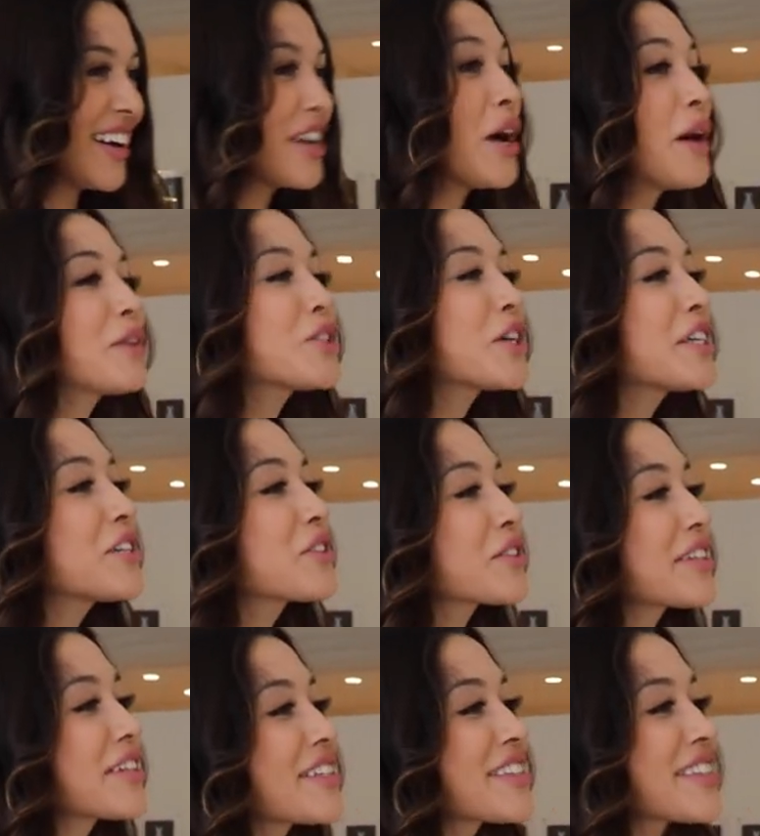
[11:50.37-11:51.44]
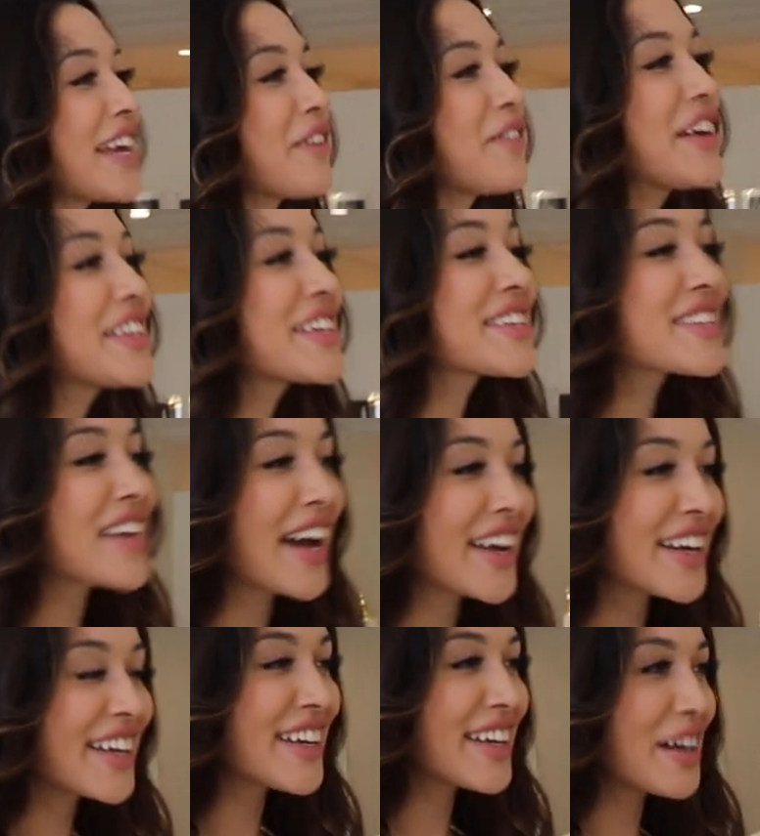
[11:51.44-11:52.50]
No, I was trying to, because if I decide
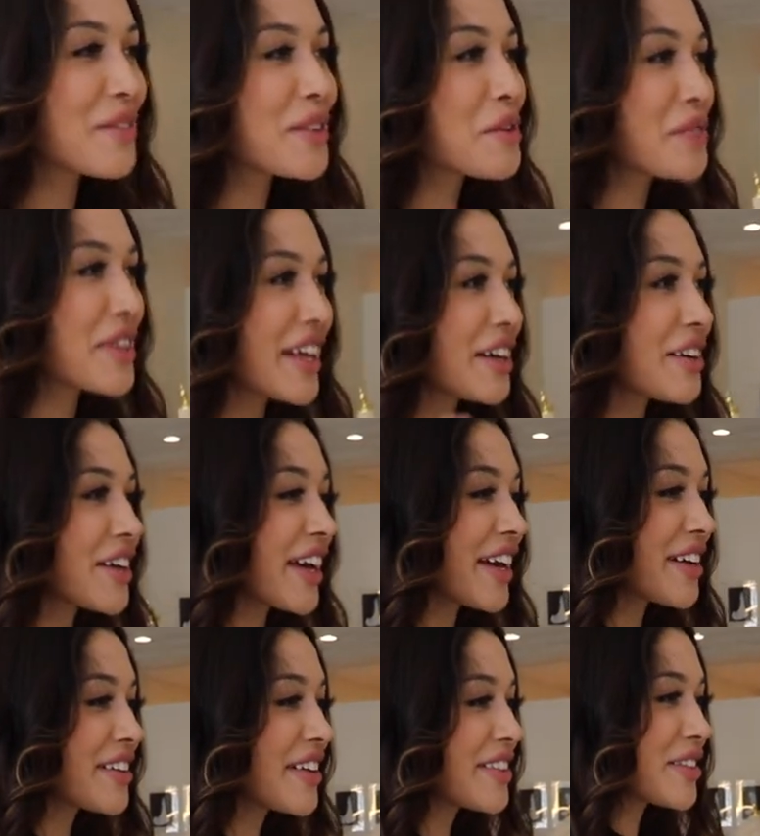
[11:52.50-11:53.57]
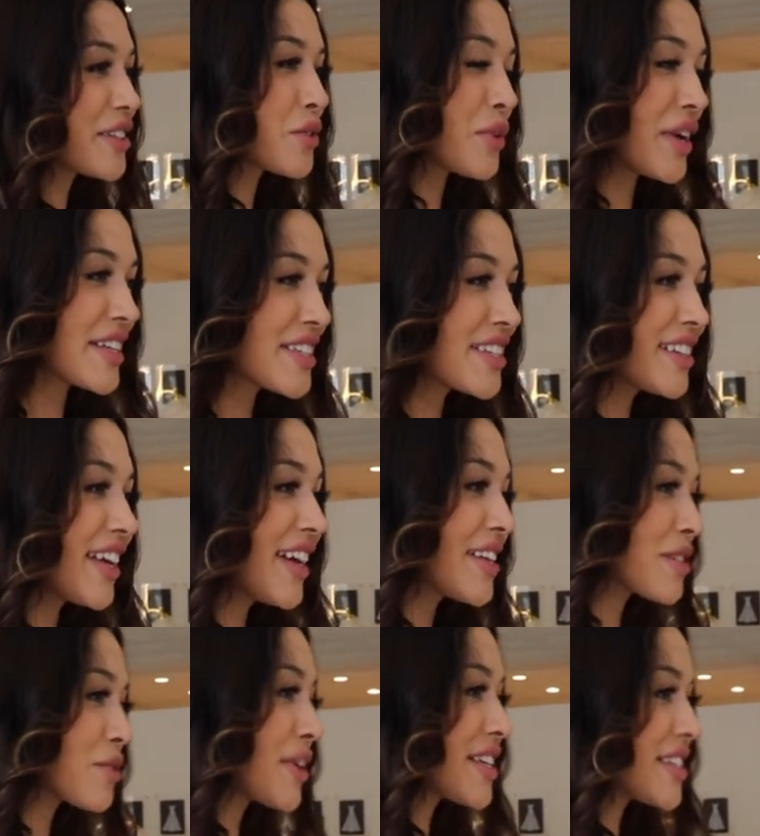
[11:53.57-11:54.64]
it, I'm going to be like, okay, this is what I didn't like, this
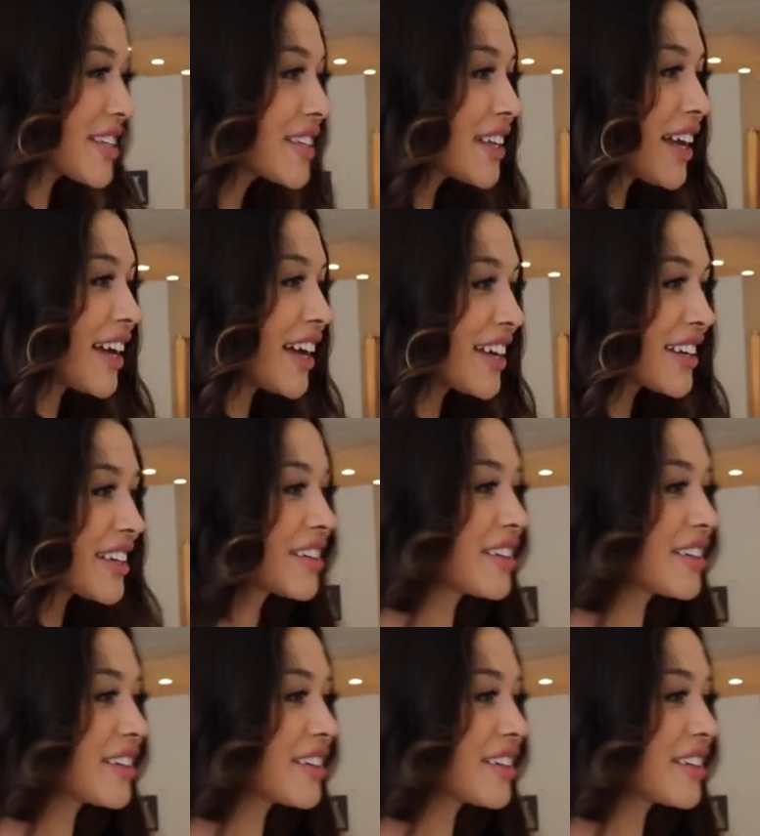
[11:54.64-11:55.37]
is what I did like.